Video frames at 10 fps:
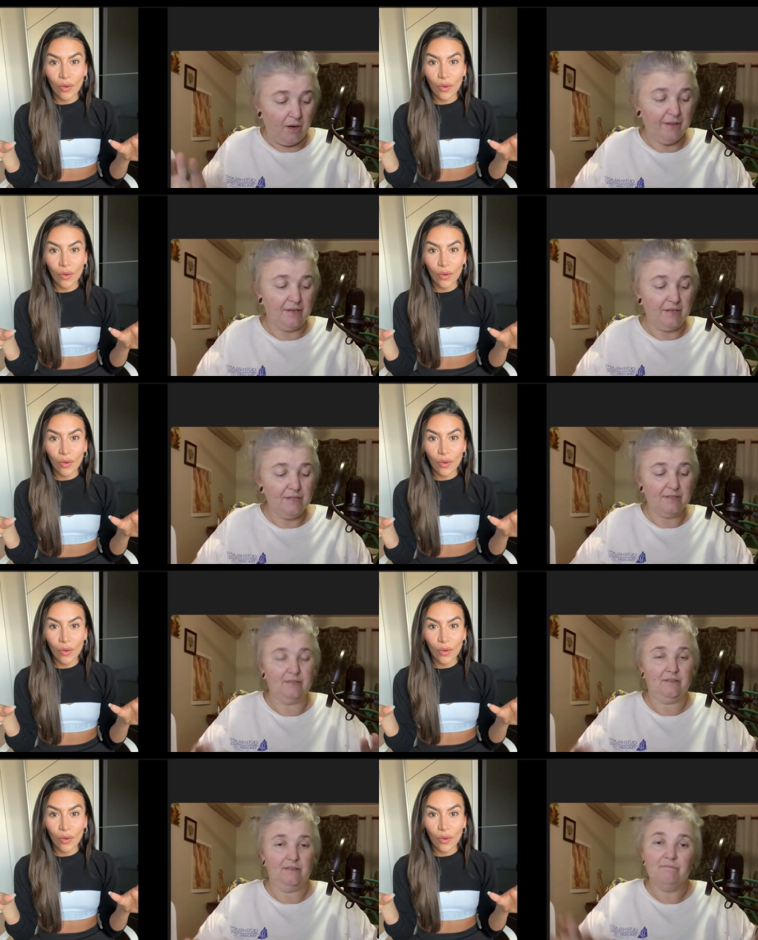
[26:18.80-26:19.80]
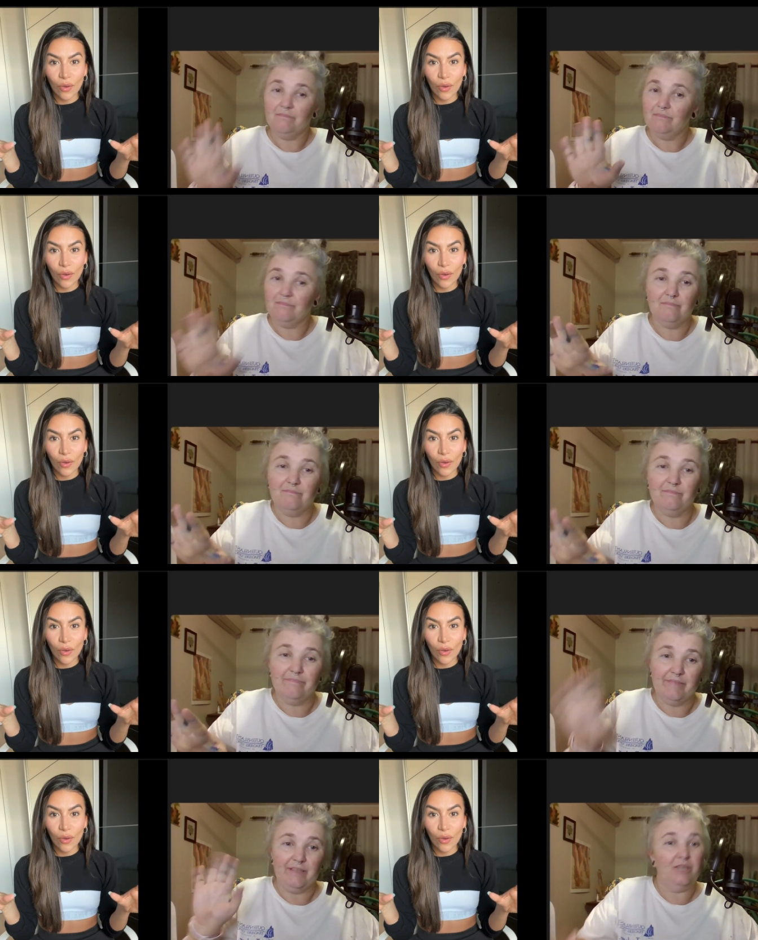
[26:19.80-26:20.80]
Speaker 1: buy this,
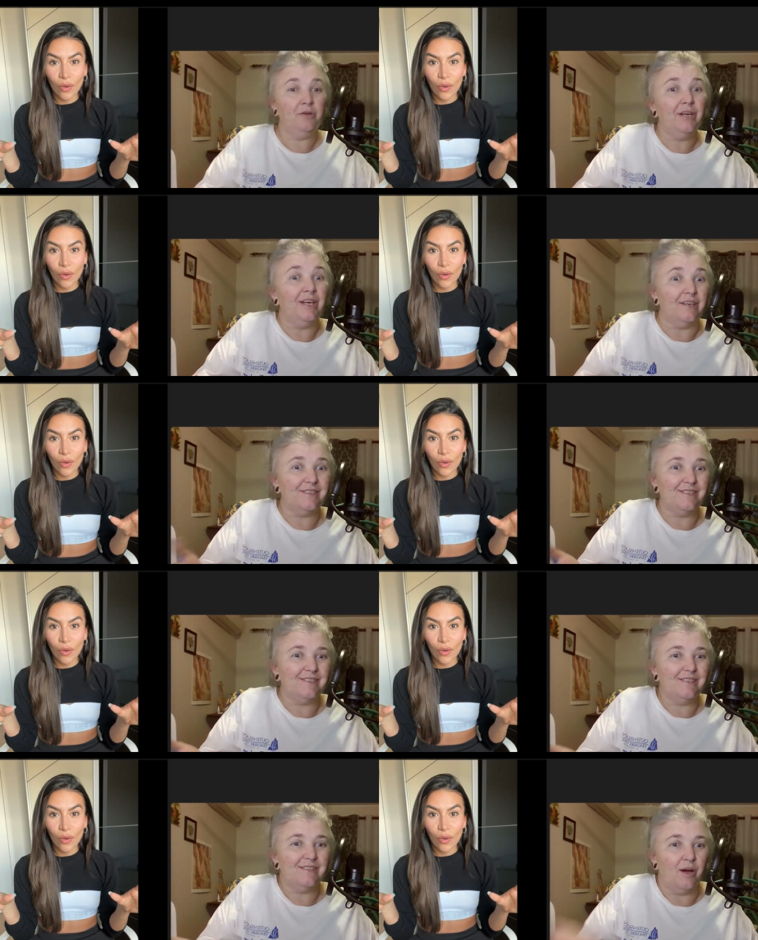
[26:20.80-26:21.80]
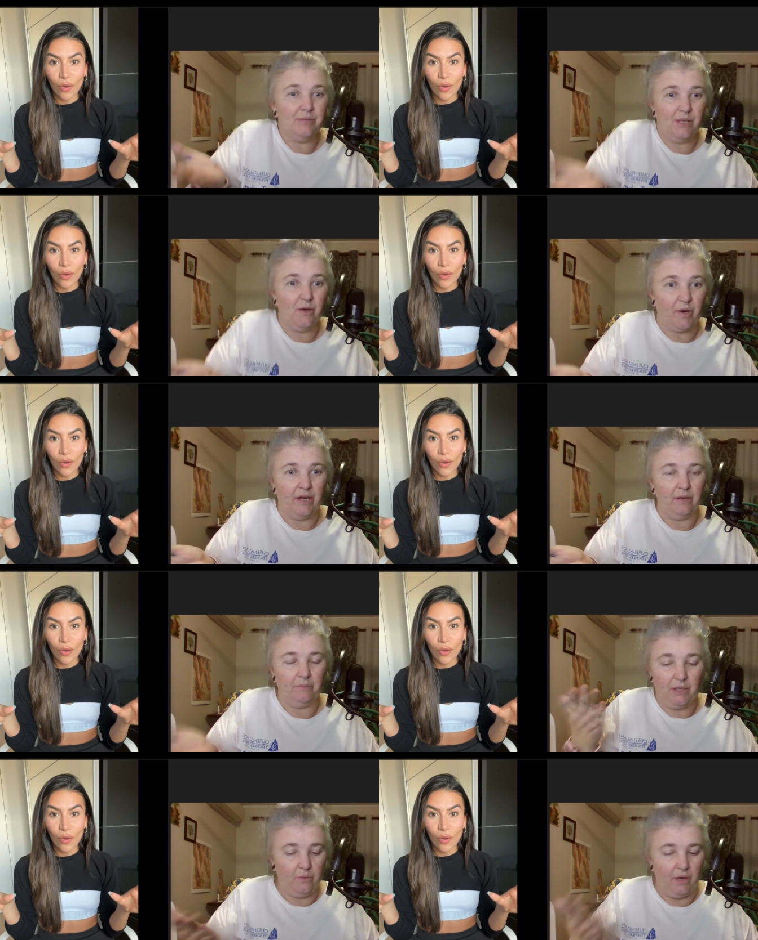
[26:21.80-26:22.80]
you're idiots. I'm sorry,
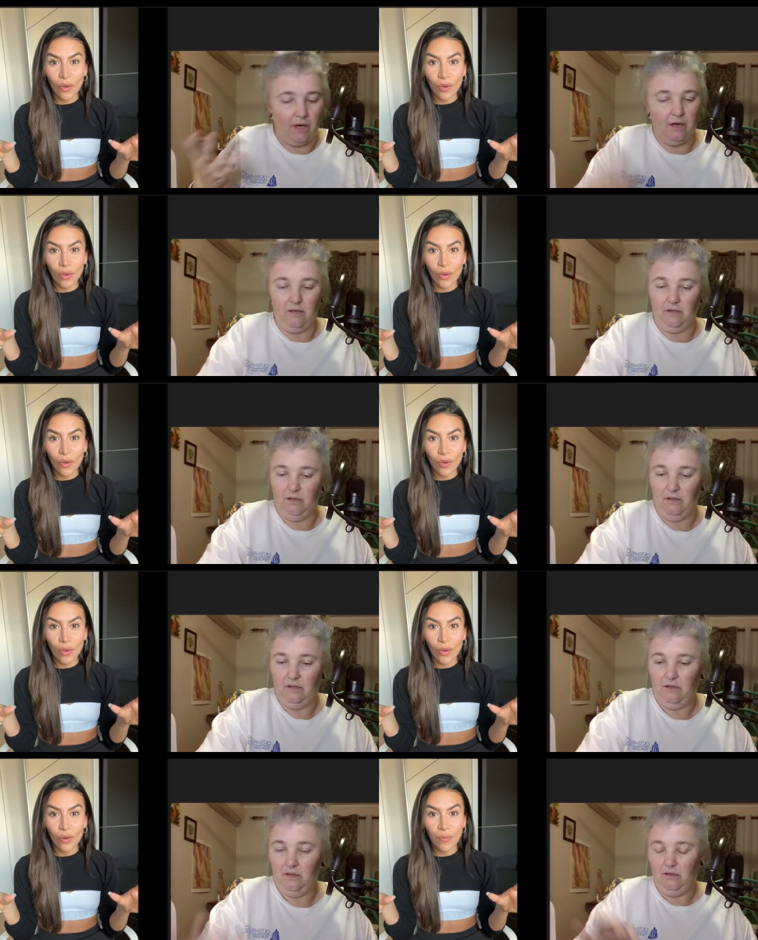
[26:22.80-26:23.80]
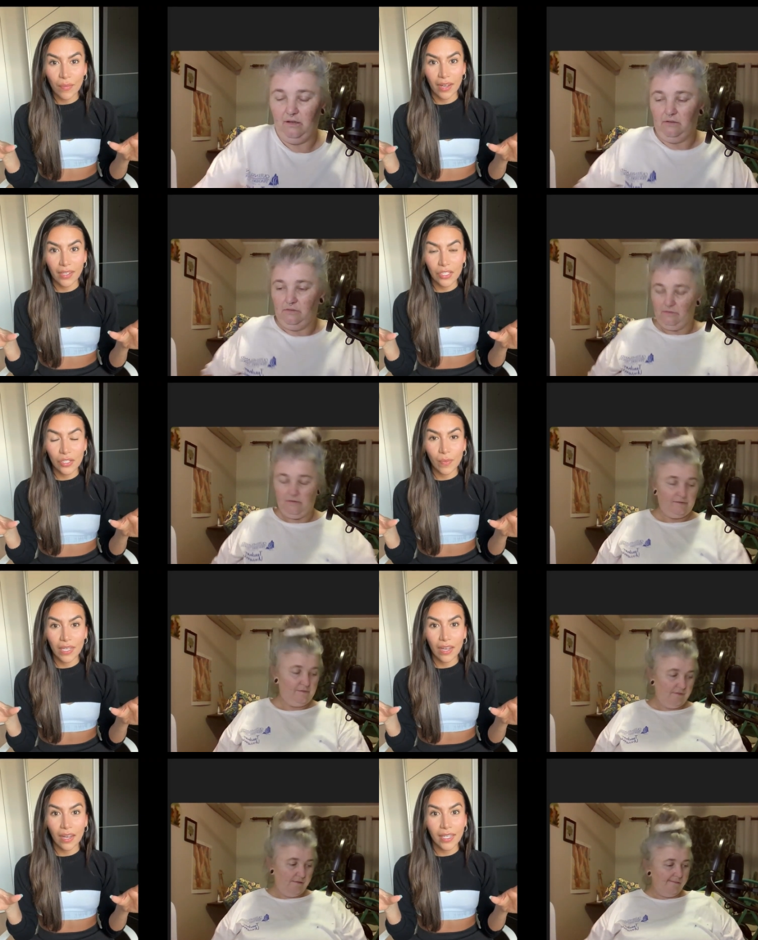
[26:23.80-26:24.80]
but you are so
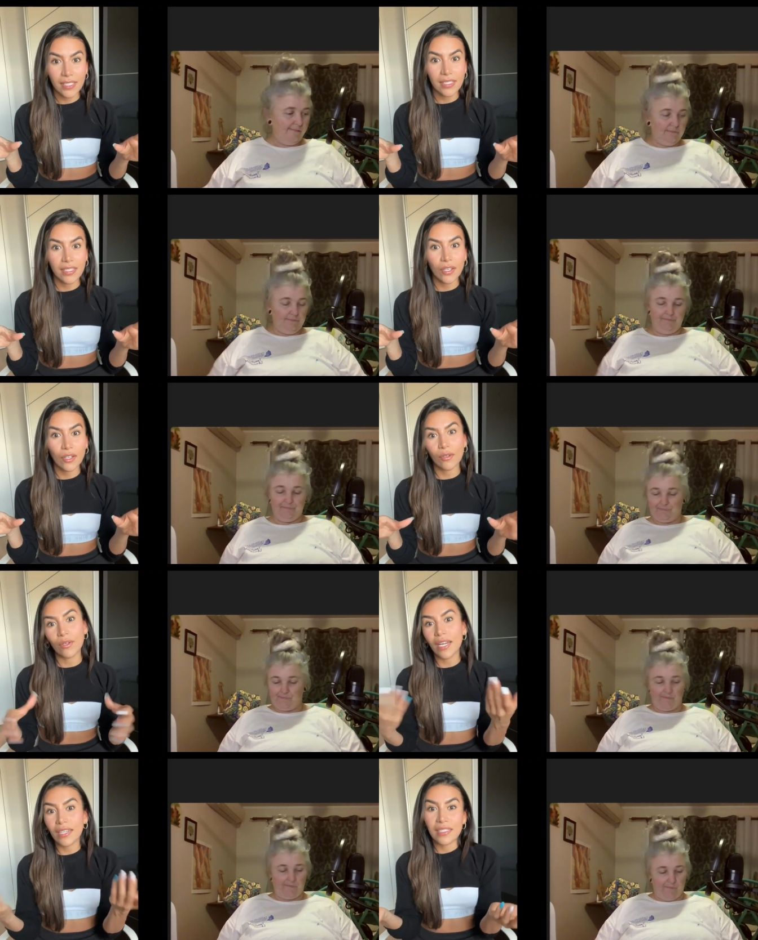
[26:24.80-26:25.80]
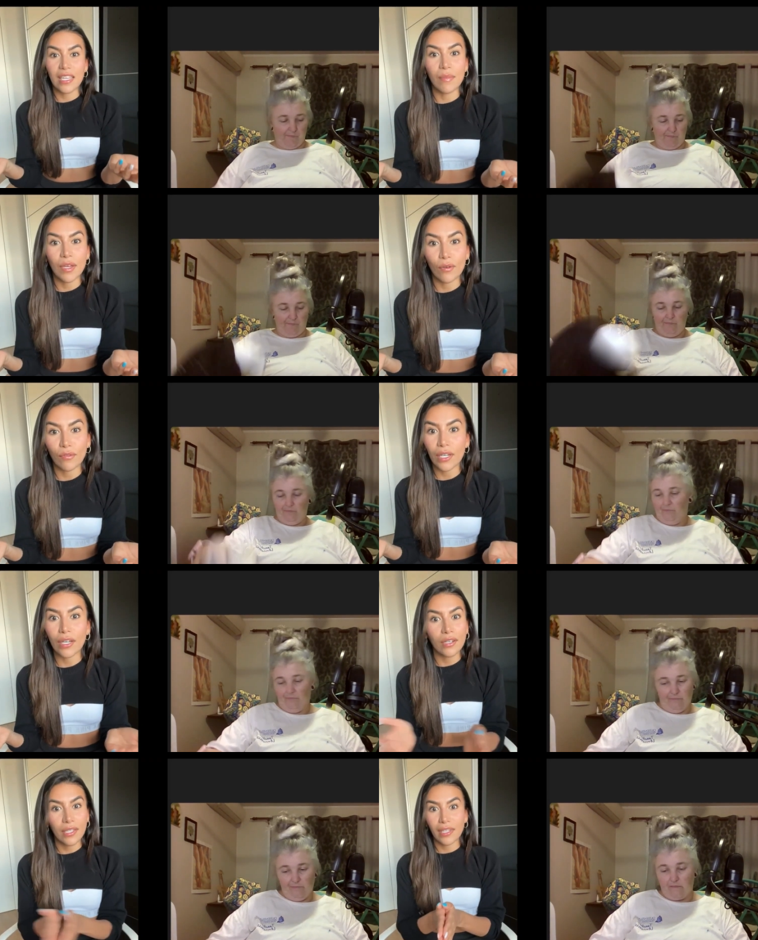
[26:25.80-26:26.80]
much
Speaker 2: because you know you guys see me
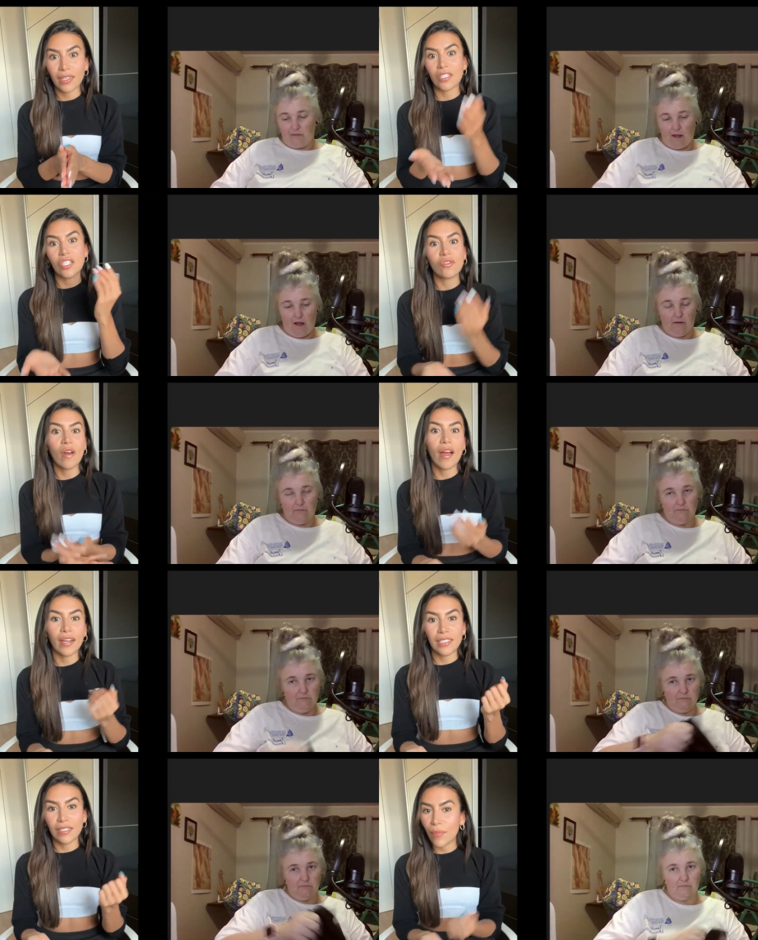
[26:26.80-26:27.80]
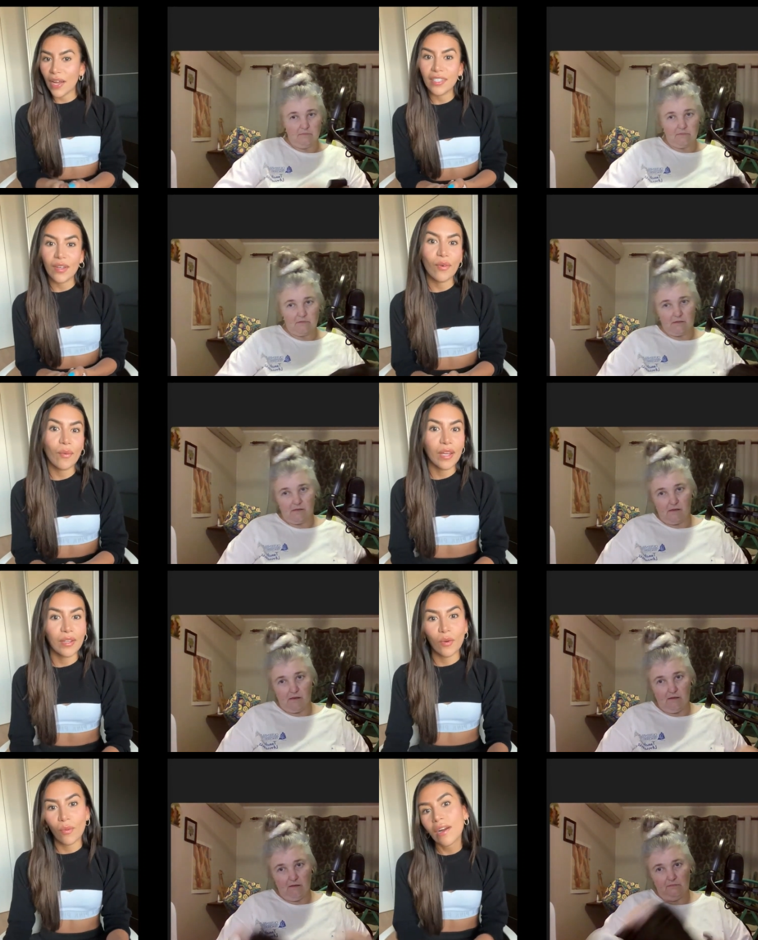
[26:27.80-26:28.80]
over here like this strong independent
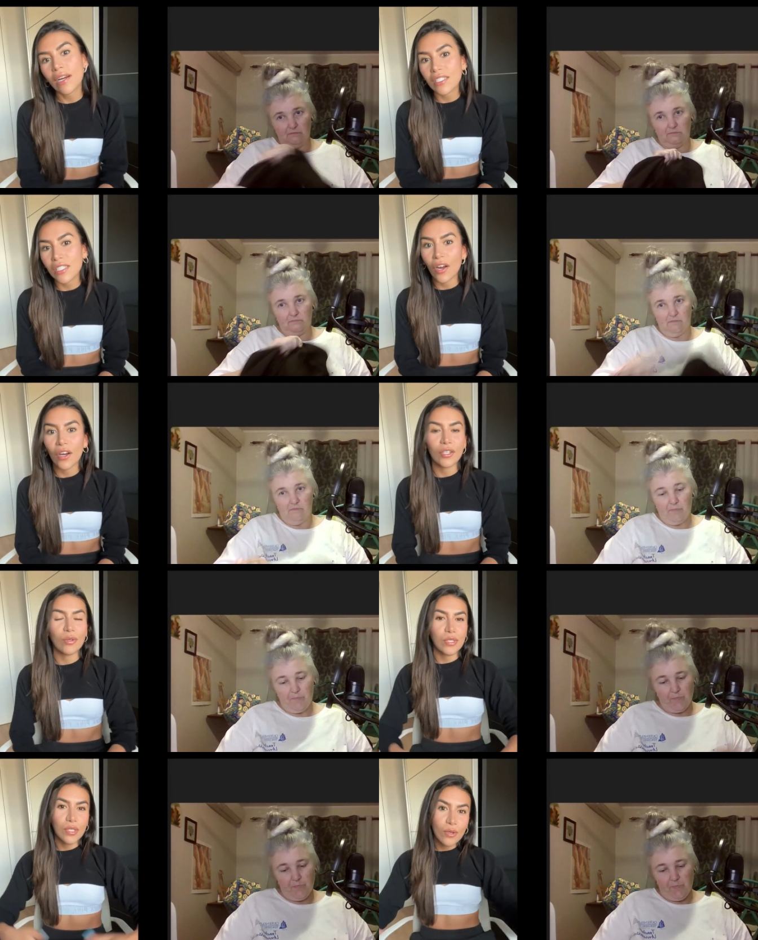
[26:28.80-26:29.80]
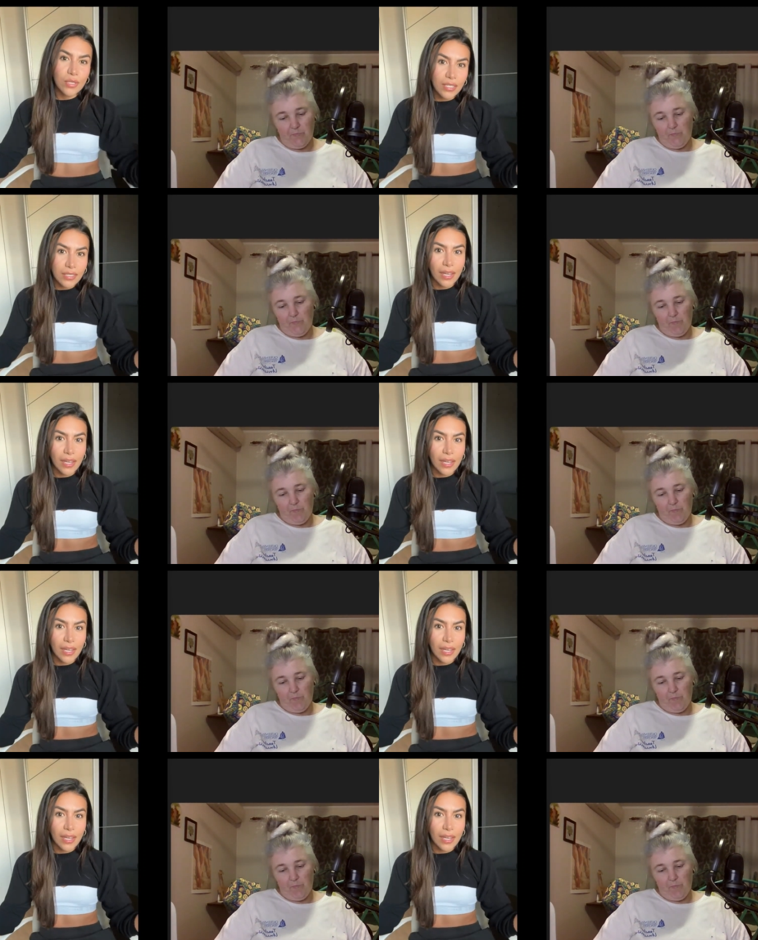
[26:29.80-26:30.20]
woman who works hard who's so